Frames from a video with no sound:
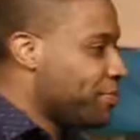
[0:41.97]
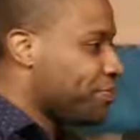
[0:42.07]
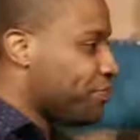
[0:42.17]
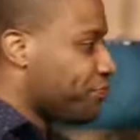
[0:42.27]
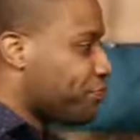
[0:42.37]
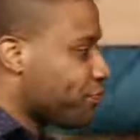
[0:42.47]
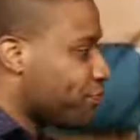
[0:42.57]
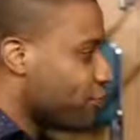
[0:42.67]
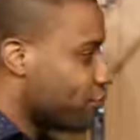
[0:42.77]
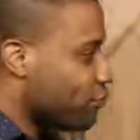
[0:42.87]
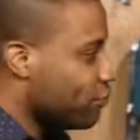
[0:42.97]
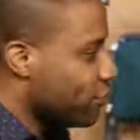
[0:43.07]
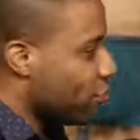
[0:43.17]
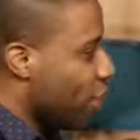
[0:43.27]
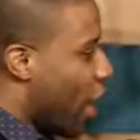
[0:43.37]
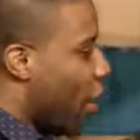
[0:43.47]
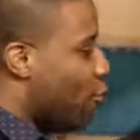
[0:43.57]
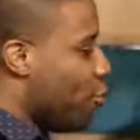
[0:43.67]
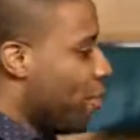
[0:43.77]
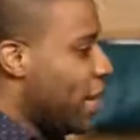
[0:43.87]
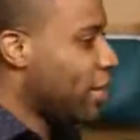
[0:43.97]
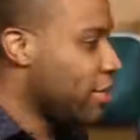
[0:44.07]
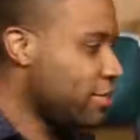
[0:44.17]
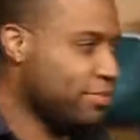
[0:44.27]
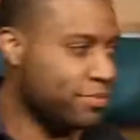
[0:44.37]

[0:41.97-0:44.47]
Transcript: I will make it.